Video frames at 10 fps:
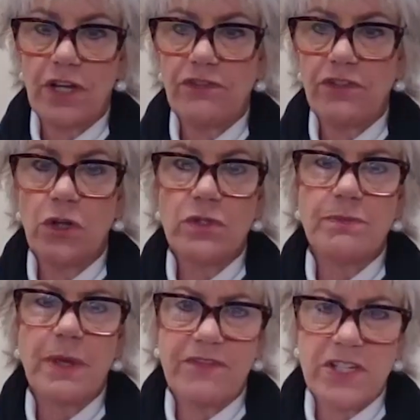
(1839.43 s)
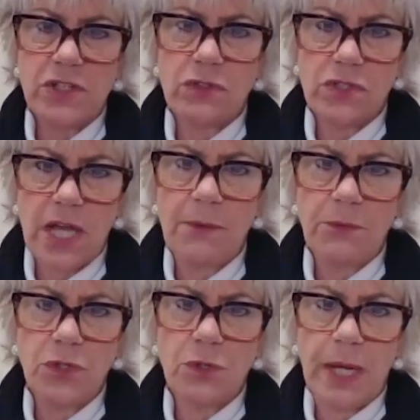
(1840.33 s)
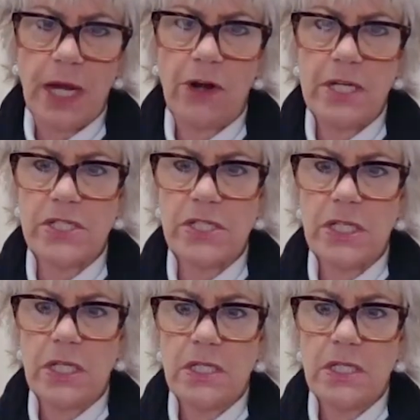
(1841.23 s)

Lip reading: And if you don't spend physical time with your parents,